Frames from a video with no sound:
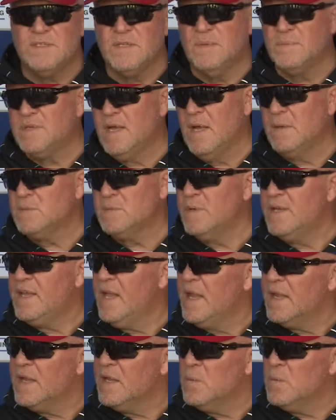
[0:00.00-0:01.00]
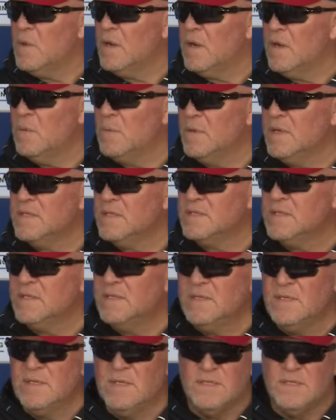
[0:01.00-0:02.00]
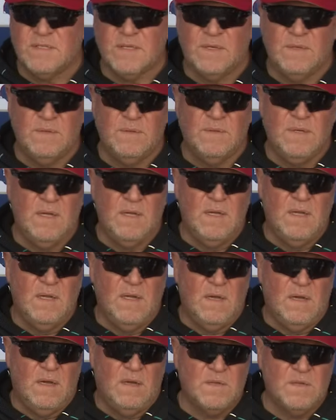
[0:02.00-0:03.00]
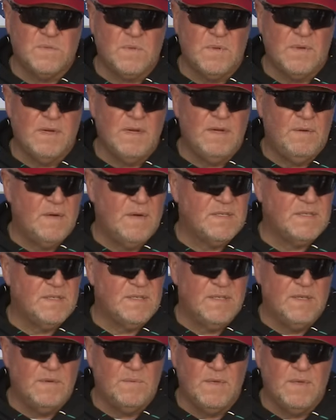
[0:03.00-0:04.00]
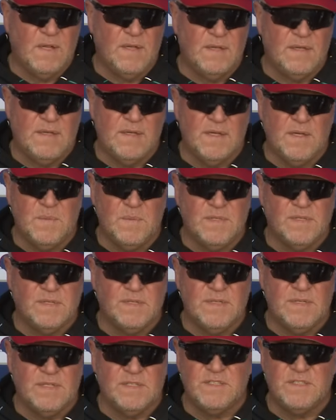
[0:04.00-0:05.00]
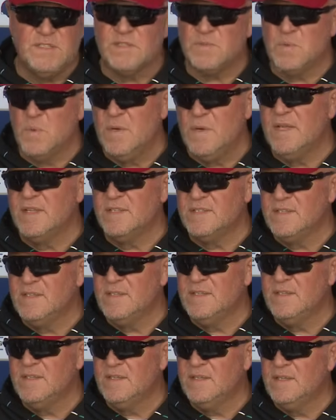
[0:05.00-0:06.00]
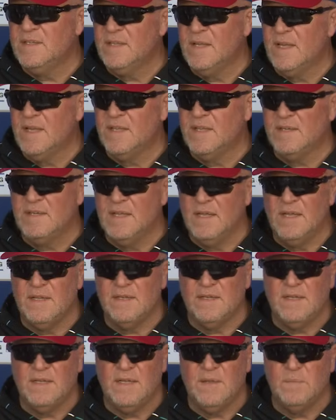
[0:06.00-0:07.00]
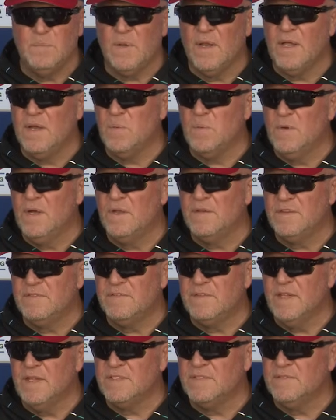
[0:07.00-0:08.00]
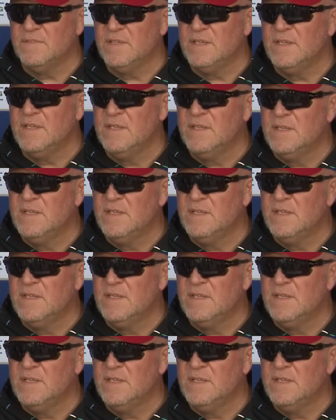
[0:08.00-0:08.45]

Sometimes we can't get one-on-ones. So all we're interested in really, Kim, is just wins and playing well defensively.